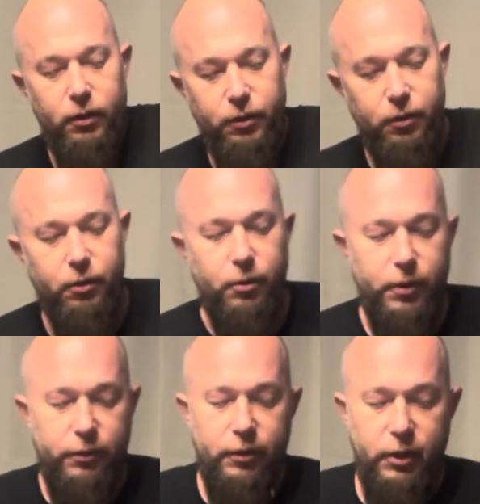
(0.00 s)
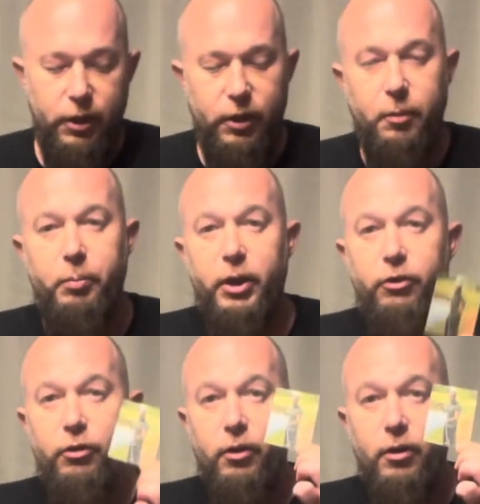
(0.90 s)
You're going to need a
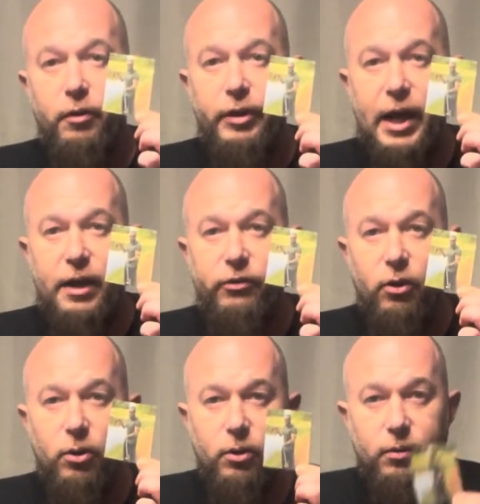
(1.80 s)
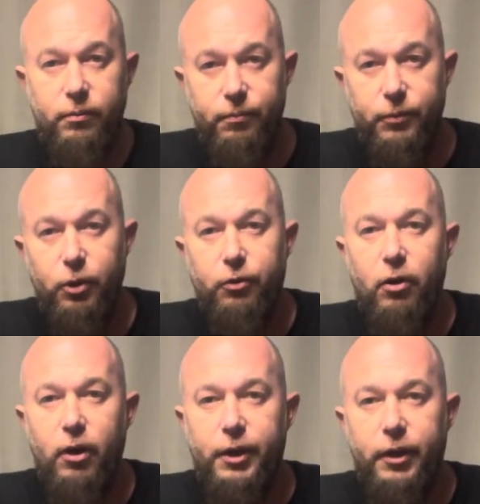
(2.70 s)
picture of an asshole, your
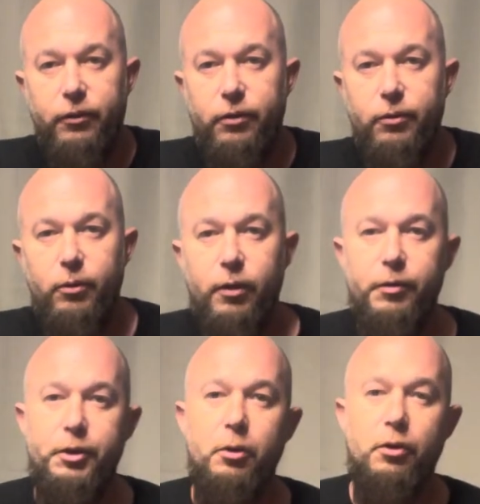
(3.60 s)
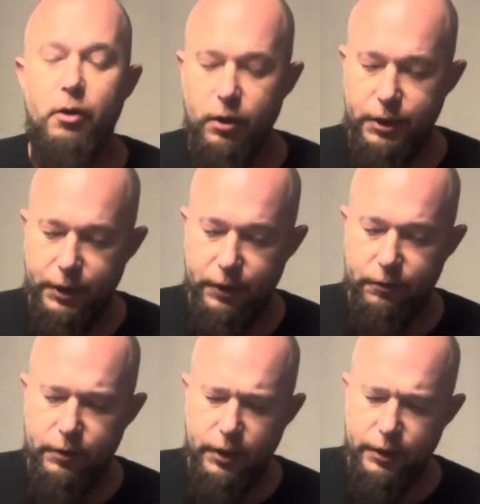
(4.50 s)
target, whoever you are targeting.
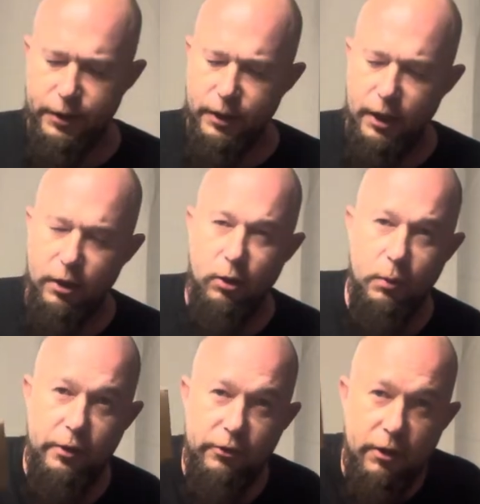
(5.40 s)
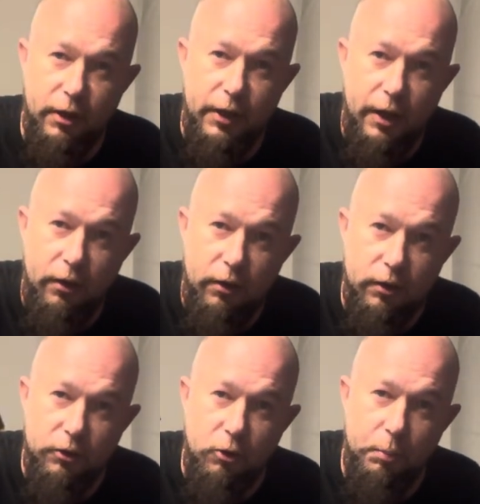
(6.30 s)
And then I always cut out a
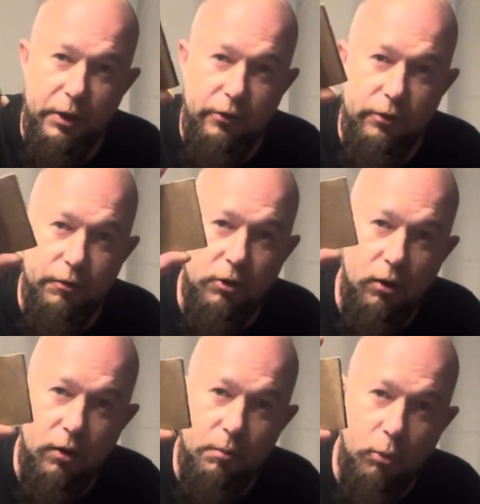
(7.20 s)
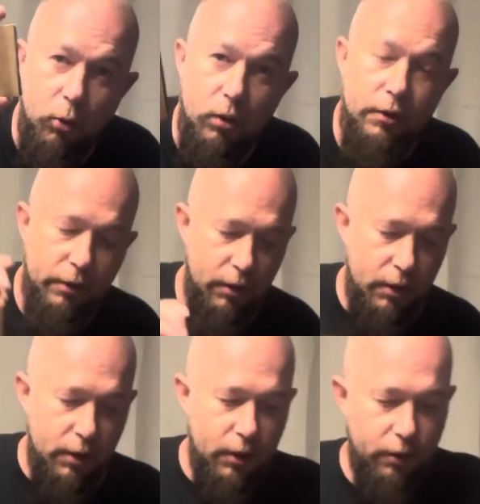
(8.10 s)
little piece of cardboard
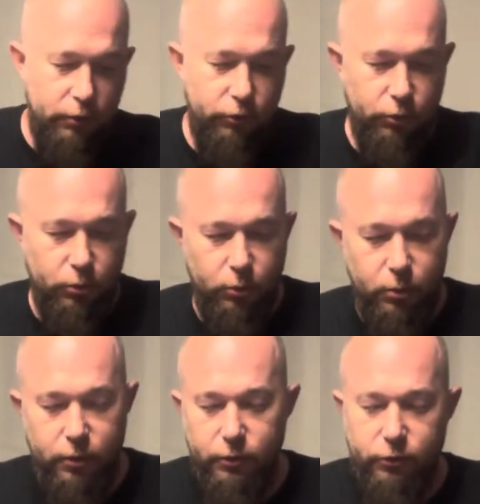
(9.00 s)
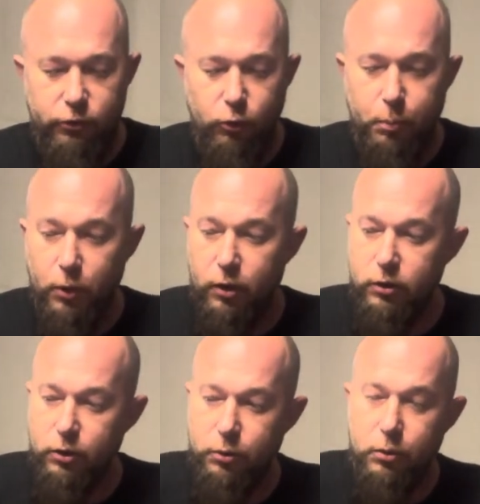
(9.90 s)
to super
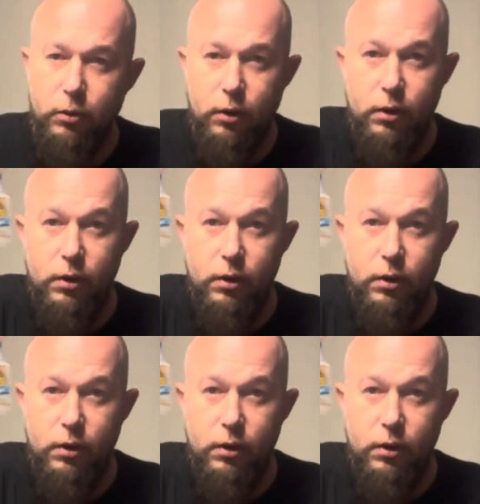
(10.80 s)
glue